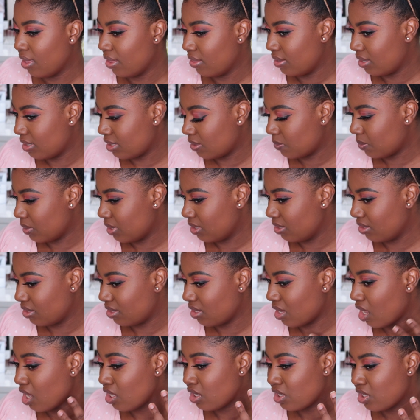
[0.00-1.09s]
This one's
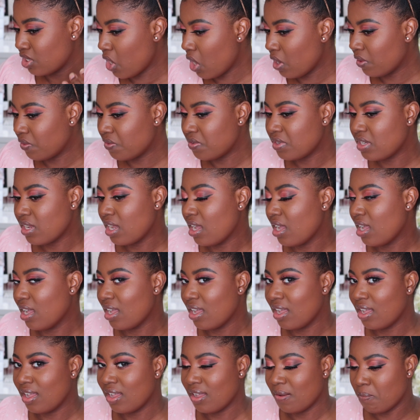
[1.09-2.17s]

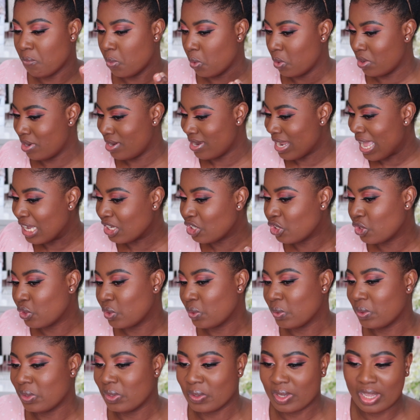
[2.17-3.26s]
softer, more
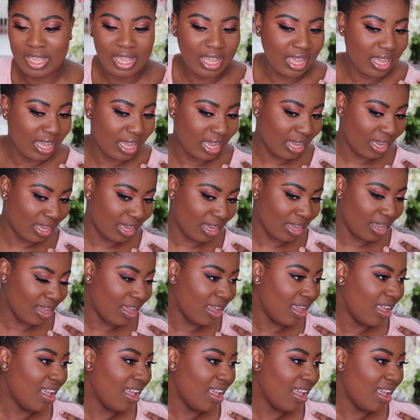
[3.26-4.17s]
natural looking.